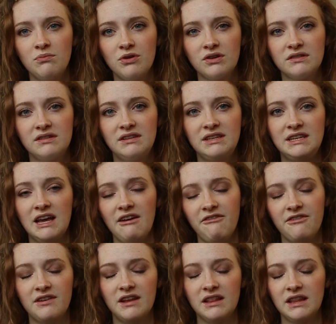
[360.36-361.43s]
books
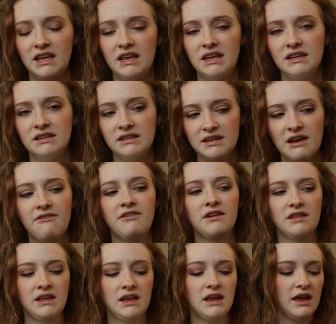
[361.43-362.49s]
definitely,
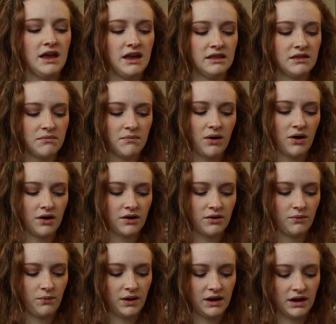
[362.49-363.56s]
definitely hit the mark
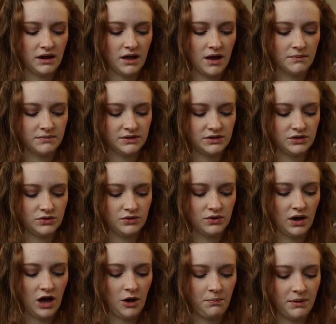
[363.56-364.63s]
when it comes to
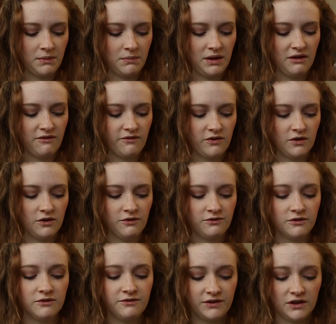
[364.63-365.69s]
helping me feel
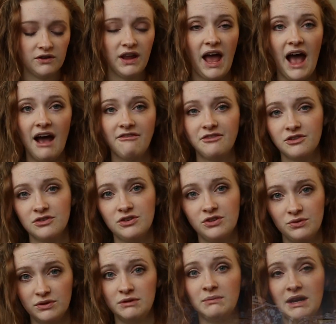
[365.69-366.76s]
fulfilled after
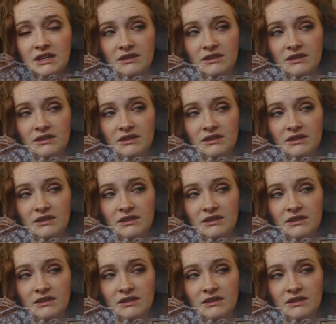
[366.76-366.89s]
doing my